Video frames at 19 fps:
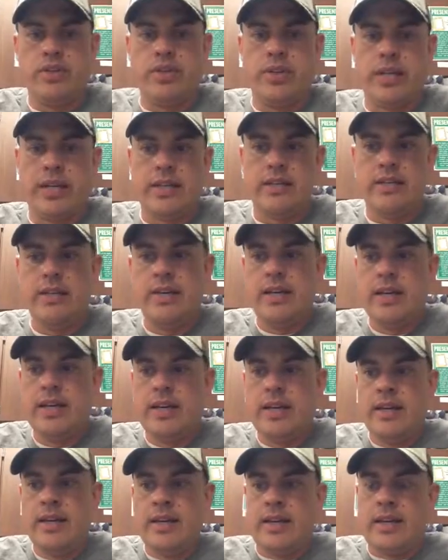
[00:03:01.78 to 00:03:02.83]
I try and
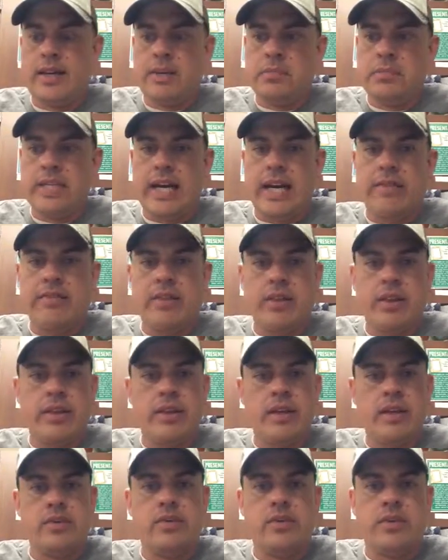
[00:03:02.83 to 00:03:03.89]
dive into
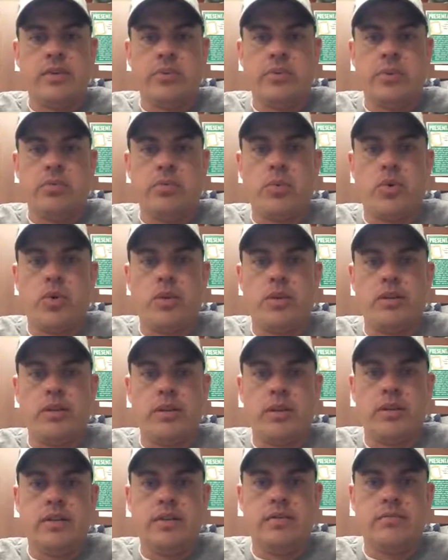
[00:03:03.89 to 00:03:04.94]
things a little bit more
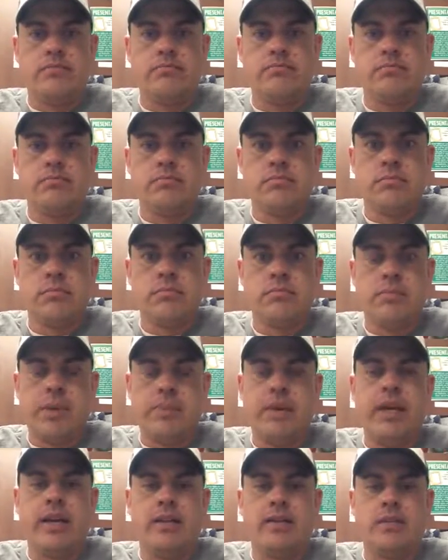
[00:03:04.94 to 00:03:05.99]
and
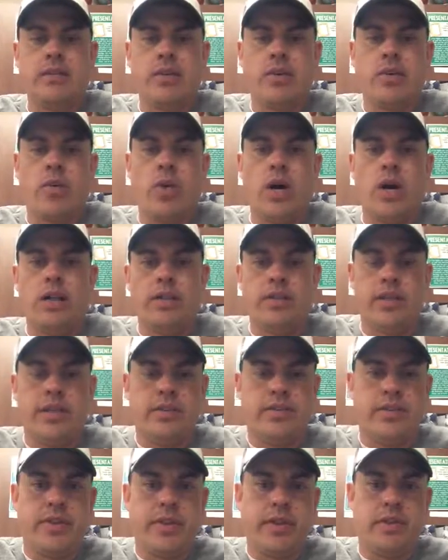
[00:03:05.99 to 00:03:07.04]
maybe get into the quality
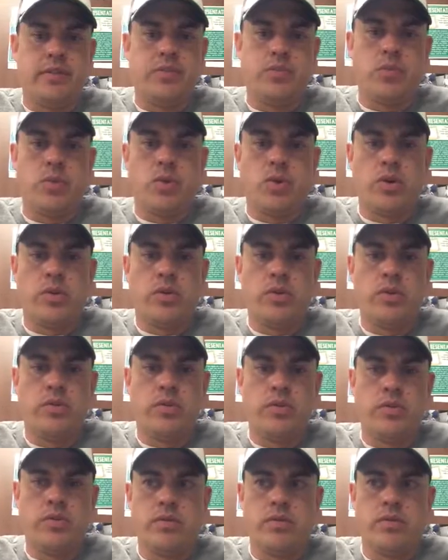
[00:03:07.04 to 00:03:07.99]
of things more